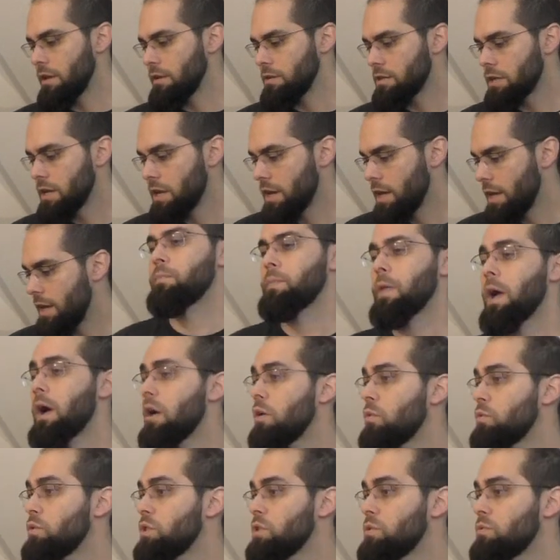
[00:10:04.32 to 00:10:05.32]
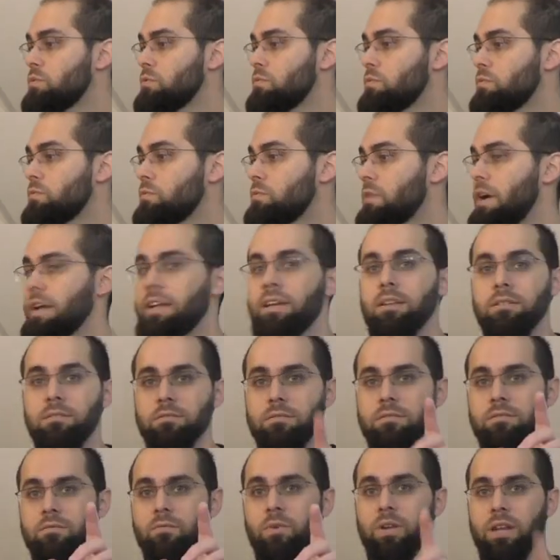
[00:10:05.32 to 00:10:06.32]
state. Oh no,
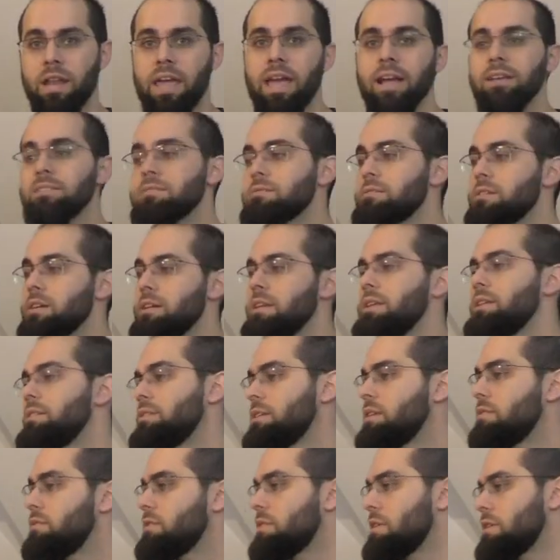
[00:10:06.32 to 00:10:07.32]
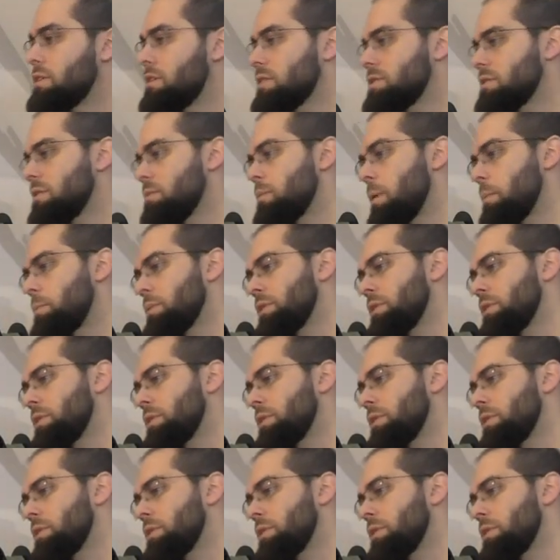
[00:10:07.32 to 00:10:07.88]
one extra even, just